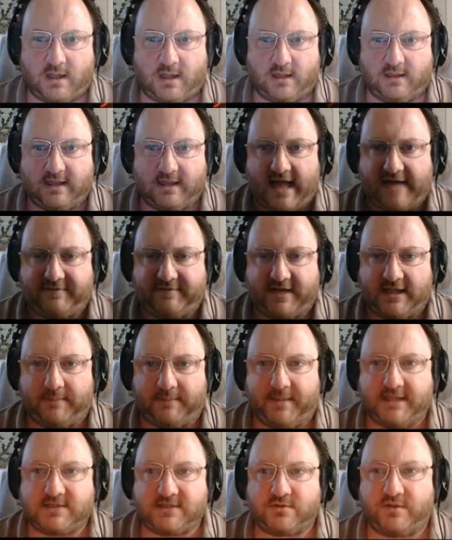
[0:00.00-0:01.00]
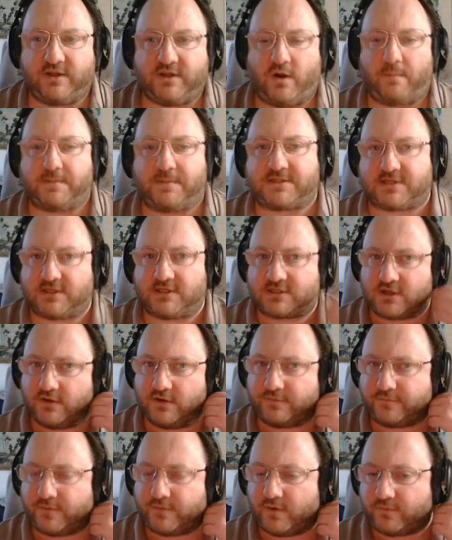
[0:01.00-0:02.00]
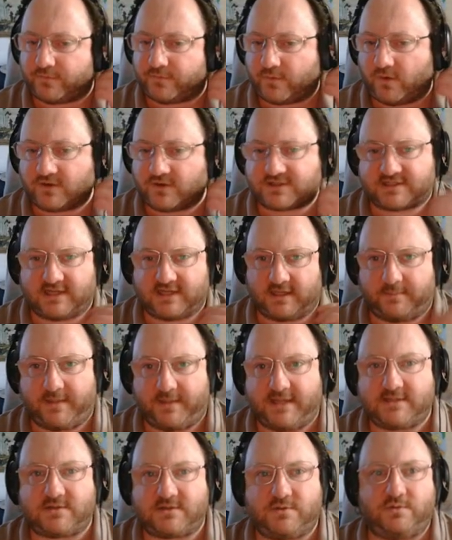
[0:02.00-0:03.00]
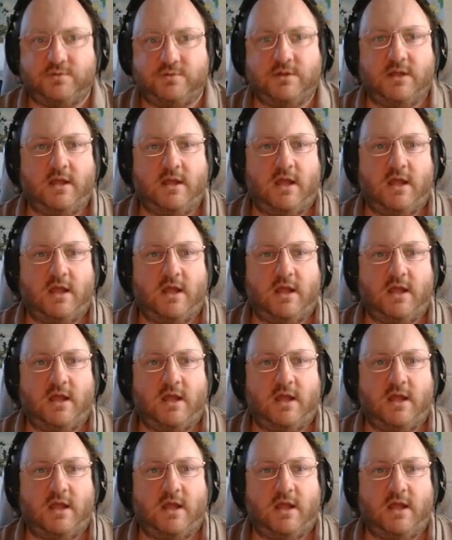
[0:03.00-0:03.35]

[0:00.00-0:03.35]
Lava Elemental, the opposite of Frost Elemental.